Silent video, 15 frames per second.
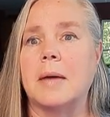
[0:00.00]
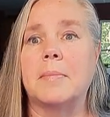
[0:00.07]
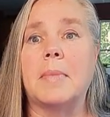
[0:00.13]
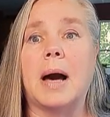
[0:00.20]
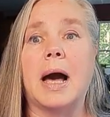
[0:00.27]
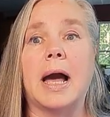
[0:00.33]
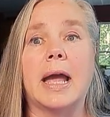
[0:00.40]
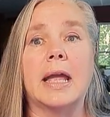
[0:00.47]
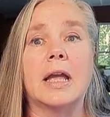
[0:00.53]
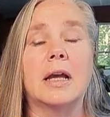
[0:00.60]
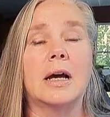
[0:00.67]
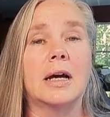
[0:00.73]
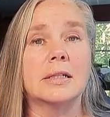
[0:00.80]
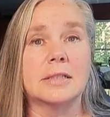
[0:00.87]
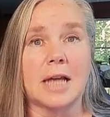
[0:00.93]
My
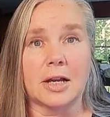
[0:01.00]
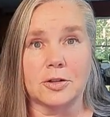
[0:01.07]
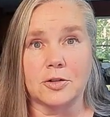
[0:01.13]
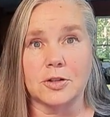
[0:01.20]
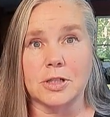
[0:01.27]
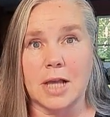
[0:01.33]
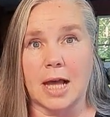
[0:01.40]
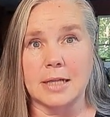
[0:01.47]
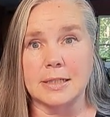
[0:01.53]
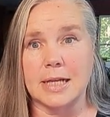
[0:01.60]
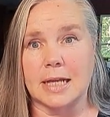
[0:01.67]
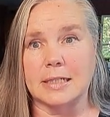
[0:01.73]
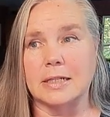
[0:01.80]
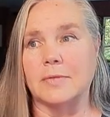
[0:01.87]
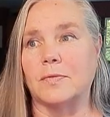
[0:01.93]
doctor's
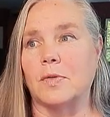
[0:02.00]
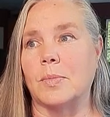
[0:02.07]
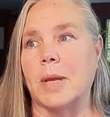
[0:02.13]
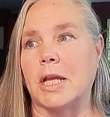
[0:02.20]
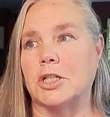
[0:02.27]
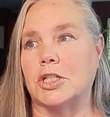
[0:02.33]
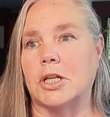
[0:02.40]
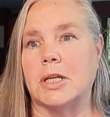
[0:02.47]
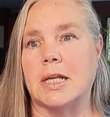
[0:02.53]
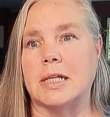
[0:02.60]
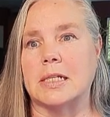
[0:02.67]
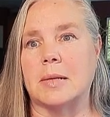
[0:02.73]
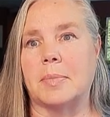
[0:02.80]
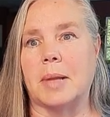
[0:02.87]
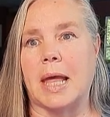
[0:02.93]
contact information
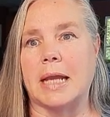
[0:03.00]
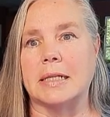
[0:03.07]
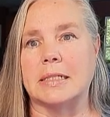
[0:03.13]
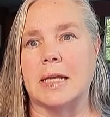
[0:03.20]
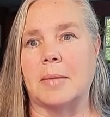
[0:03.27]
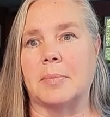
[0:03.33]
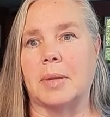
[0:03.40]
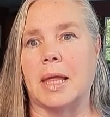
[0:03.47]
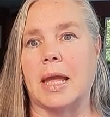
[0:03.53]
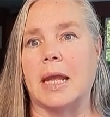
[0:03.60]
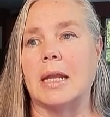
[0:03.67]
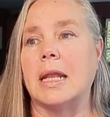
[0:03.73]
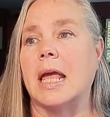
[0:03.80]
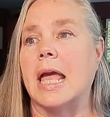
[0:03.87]
is a blank template.